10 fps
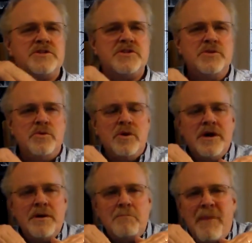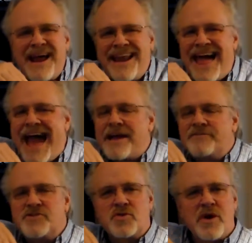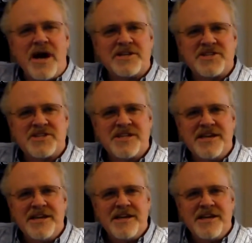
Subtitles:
to my lack of trust